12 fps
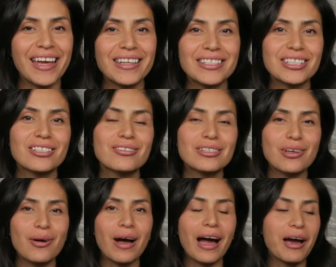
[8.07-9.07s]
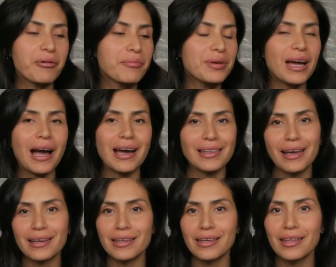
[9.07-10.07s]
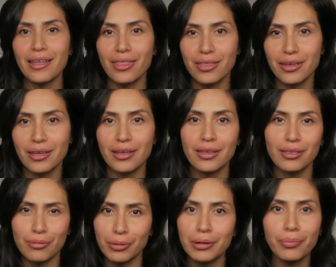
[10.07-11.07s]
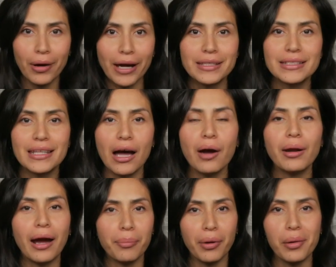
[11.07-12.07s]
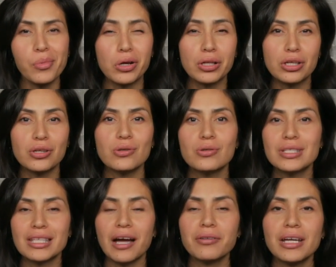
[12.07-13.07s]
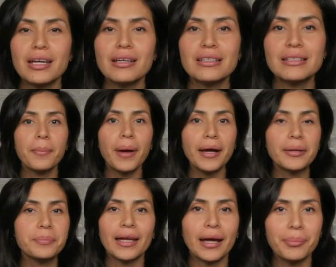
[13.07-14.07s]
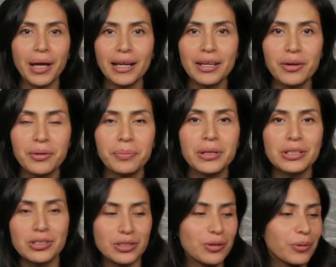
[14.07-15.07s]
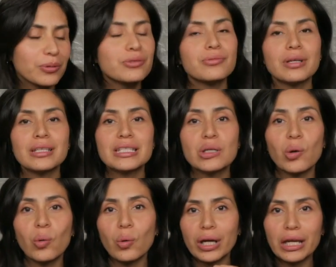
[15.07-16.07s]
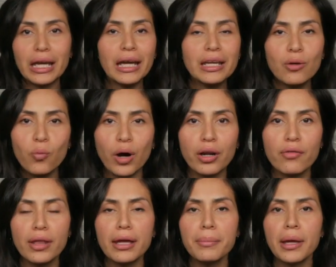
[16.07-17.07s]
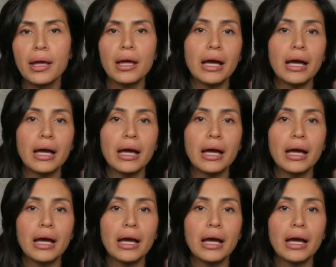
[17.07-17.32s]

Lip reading: And to do so, I will be highlighting the 3 brands that I primarily use nowadays, but I'm not here to pigeonhole you into any one of them.